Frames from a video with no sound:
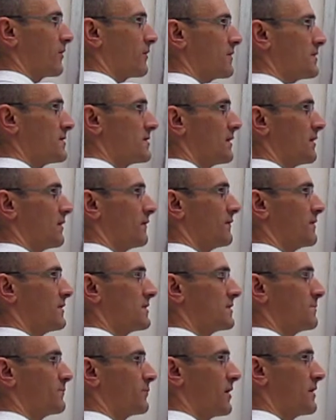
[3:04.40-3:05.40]
constant of
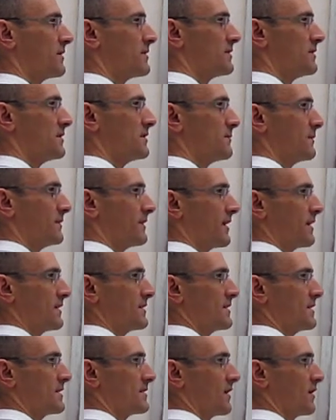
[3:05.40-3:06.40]
this process, but that
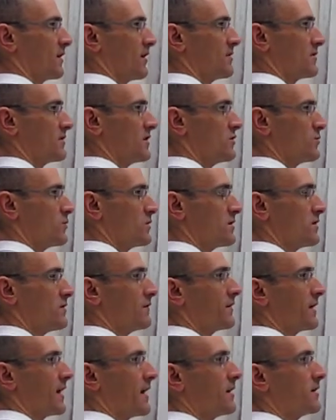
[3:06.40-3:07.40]
is just the concentration
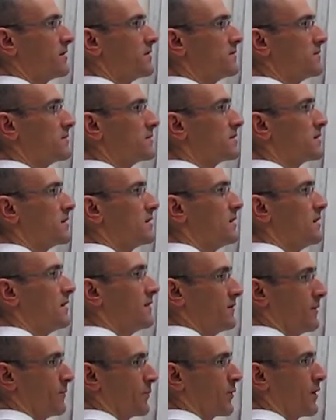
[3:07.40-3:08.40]
of the ions,
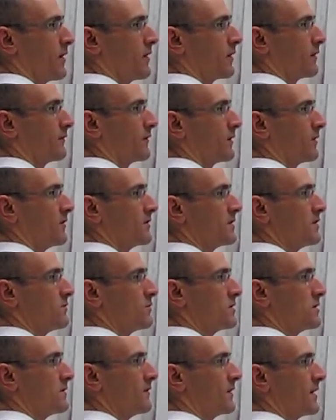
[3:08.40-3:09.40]
the product of the
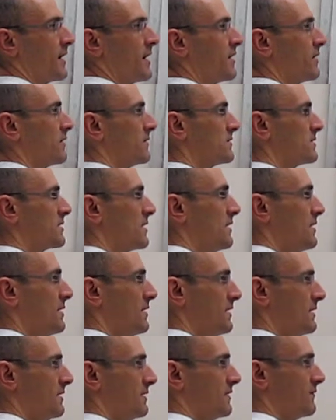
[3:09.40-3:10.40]
concentration of the ions
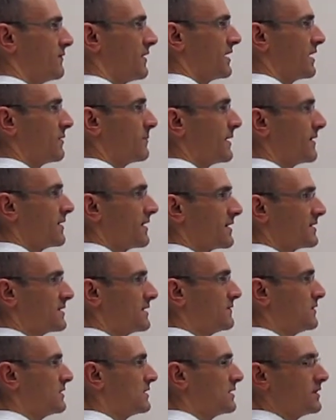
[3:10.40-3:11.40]
divided by the
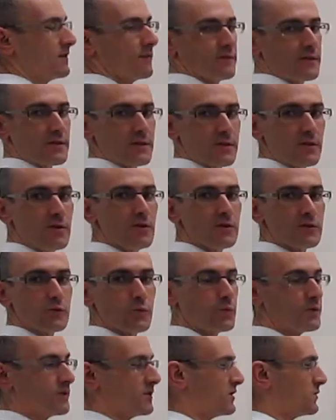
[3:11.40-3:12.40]
activity of the salt,
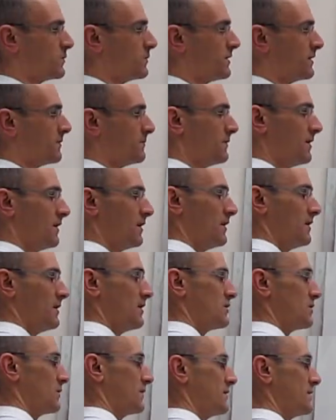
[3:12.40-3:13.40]
which is 1.
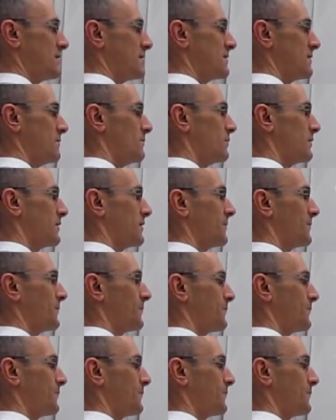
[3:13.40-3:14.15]
So this is simply